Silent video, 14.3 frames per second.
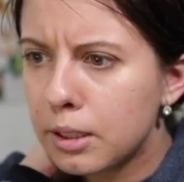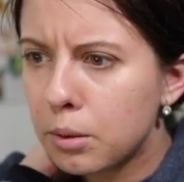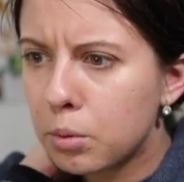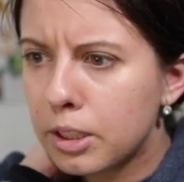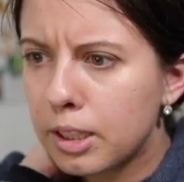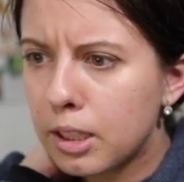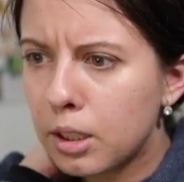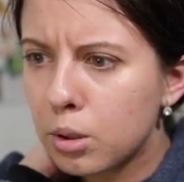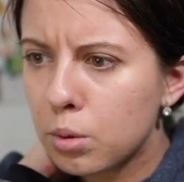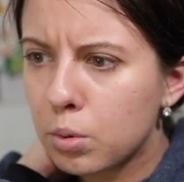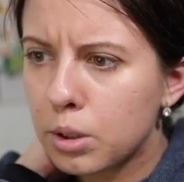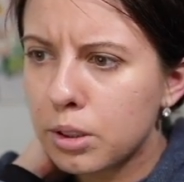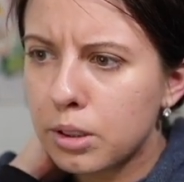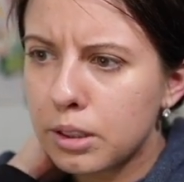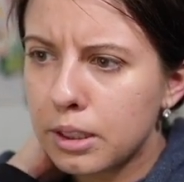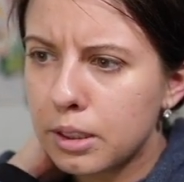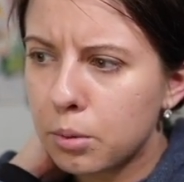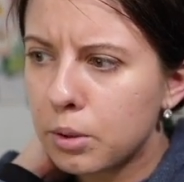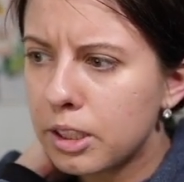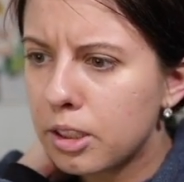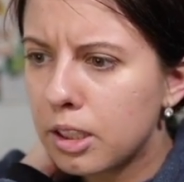warehouse. What is a data
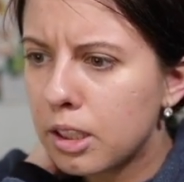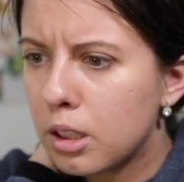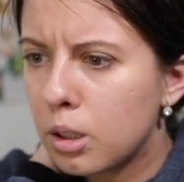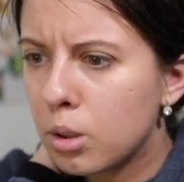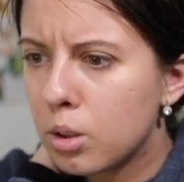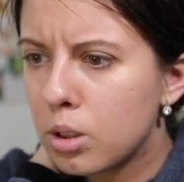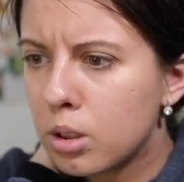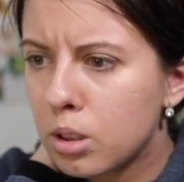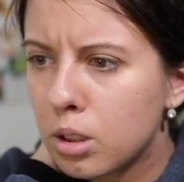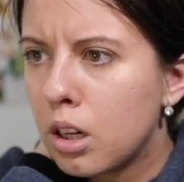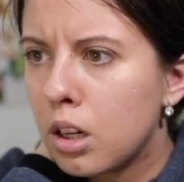warehouse?